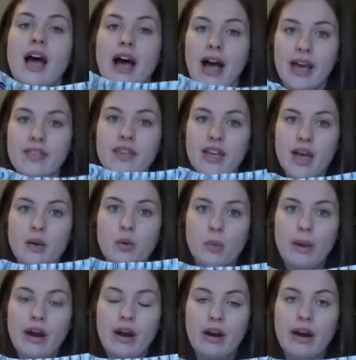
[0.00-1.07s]
I think I will
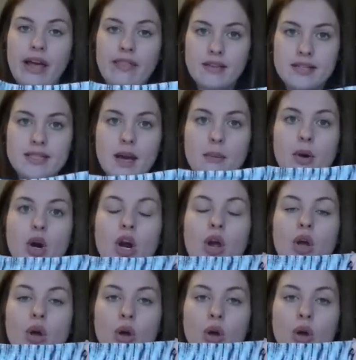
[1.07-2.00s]
wear in the summer,